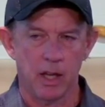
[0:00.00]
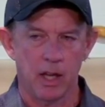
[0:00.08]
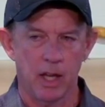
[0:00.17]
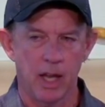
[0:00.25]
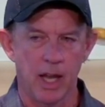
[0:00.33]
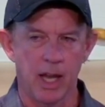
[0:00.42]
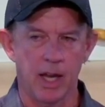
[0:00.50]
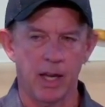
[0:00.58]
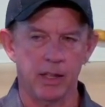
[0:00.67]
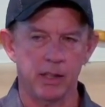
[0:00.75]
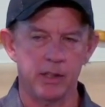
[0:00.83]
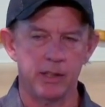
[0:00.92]

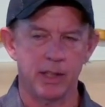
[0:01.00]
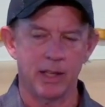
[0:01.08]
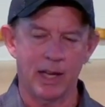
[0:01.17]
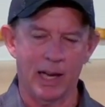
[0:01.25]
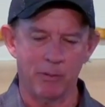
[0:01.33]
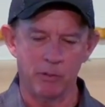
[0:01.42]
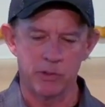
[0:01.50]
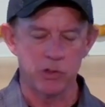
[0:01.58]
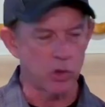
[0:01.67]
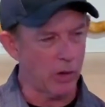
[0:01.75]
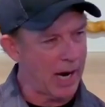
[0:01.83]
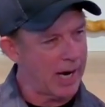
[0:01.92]
And I was
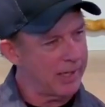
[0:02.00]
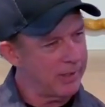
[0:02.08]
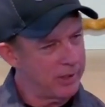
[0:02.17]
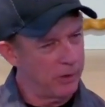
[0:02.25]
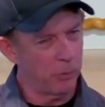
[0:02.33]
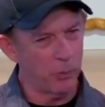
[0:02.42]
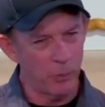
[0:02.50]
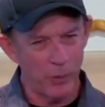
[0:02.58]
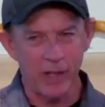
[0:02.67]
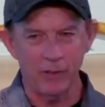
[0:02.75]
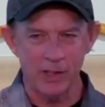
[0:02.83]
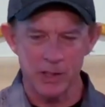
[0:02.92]
trying to
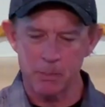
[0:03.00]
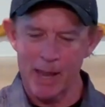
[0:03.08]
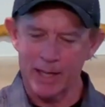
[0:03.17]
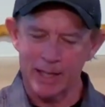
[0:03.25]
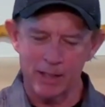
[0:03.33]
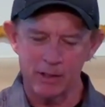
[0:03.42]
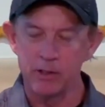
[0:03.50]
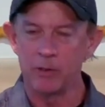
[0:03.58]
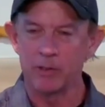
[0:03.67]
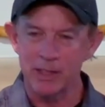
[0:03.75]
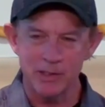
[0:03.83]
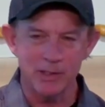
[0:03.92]
reel this back into
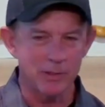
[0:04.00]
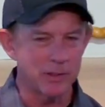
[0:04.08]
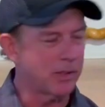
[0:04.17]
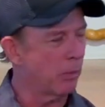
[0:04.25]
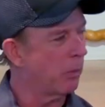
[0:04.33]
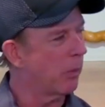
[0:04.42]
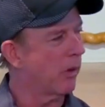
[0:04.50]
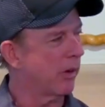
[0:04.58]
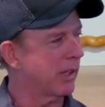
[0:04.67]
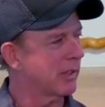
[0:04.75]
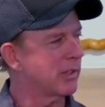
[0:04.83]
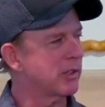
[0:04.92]
this is the word,
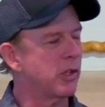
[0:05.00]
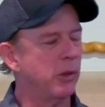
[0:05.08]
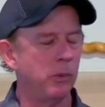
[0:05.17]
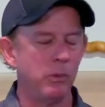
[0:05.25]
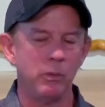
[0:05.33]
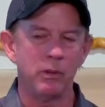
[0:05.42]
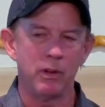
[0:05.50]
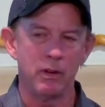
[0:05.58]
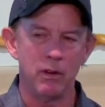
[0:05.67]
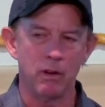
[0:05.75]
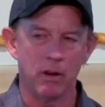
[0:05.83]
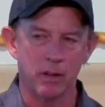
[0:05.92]
this is who
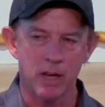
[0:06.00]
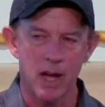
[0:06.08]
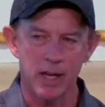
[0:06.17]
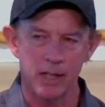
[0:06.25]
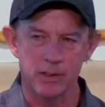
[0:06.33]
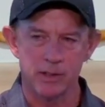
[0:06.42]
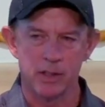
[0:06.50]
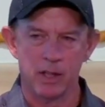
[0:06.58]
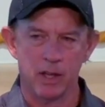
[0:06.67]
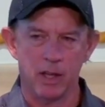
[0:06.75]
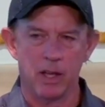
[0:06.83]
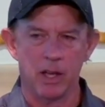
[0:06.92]
our God is.
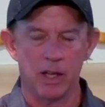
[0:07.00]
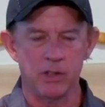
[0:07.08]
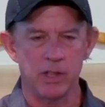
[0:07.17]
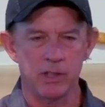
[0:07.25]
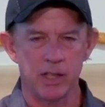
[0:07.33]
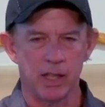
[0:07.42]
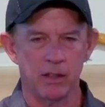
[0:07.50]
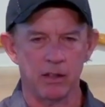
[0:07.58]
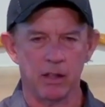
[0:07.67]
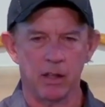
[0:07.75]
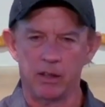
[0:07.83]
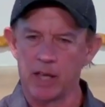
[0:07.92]
And she said,
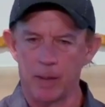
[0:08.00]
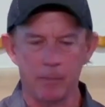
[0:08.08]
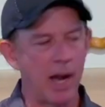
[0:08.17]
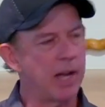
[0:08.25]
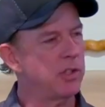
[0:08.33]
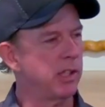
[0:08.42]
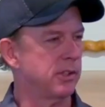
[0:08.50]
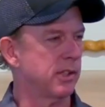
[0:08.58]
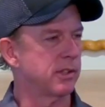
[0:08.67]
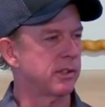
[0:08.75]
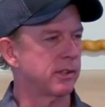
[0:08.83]
Not my Jesus.